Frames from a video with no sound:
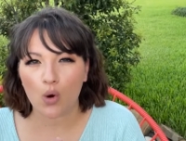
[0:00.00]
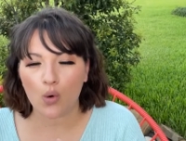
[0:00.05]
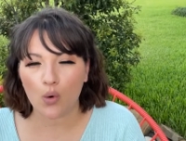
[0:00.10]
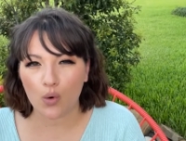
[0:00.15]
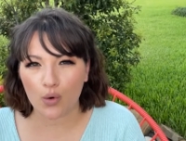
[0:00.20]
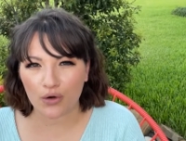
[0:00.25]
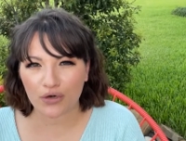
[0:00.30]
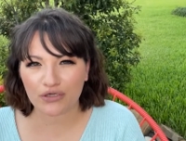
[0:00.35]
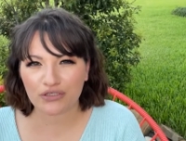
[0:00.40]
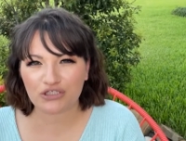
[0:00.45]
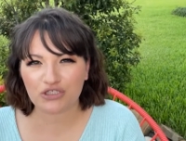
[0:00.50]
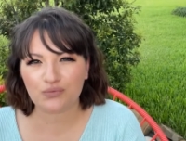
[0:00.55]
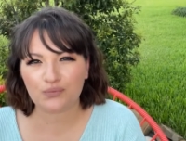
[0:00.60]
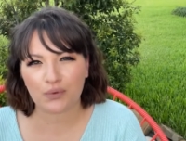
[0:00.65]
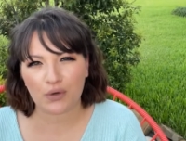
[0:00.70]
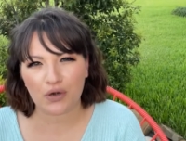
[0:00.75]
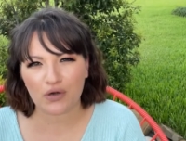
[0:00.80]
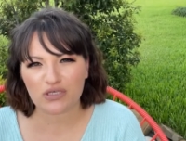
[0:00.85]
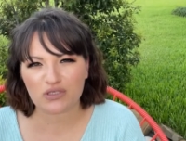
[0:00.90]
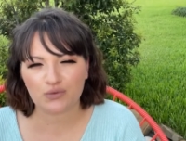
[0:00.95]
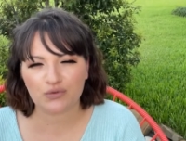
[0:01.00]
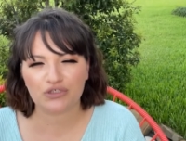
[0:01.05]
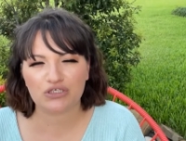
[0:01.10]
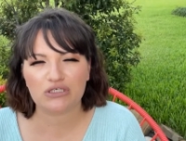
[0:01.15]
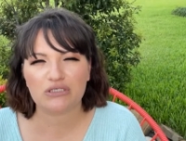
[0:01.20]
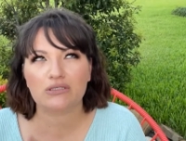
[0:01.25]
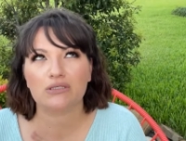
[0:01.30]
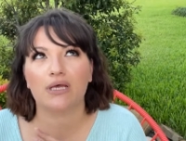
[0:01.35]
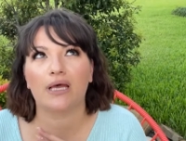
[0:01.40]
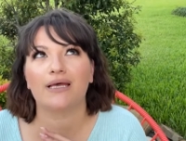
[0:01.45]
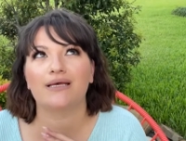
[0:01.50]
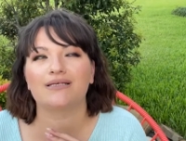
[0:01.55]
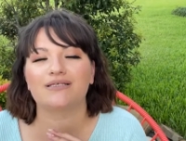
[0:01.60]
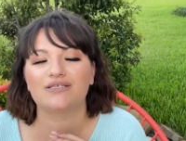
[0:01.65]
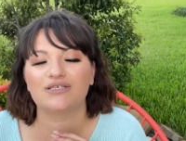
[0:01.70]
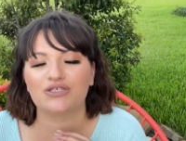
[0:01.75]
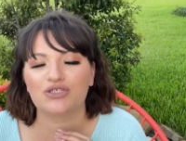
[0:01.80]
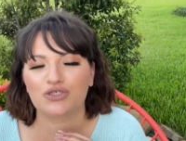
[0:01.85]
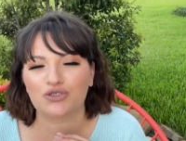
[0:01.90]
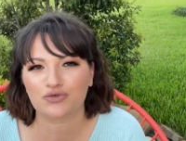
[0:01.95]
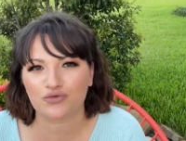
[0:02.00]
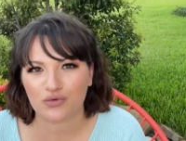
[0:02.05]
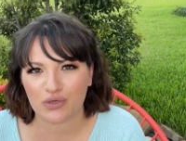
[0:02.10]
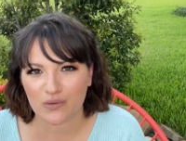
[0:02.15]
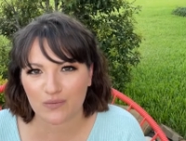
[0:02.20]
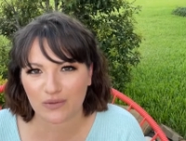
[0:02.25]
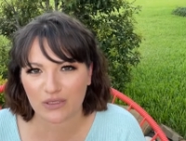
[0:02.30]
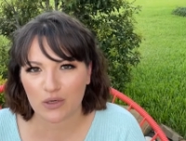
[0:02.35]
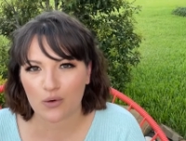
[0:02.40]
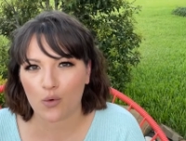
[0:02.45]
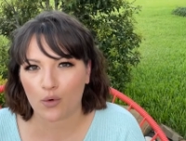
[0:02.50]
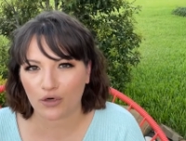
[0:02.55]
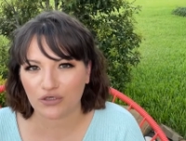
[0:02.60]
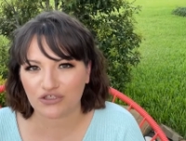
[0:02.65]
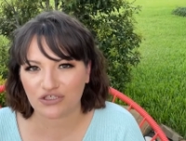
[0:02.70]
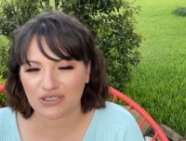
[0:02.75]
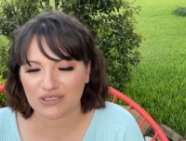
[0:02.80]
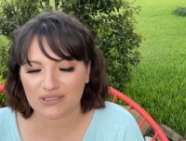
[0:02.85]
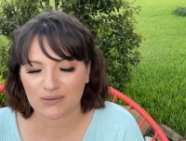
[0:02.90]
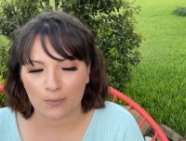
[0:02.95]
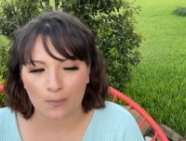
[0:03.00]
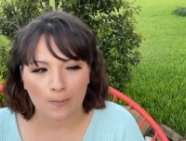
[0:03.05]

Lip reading: orange purse, which is extremely gorgeous.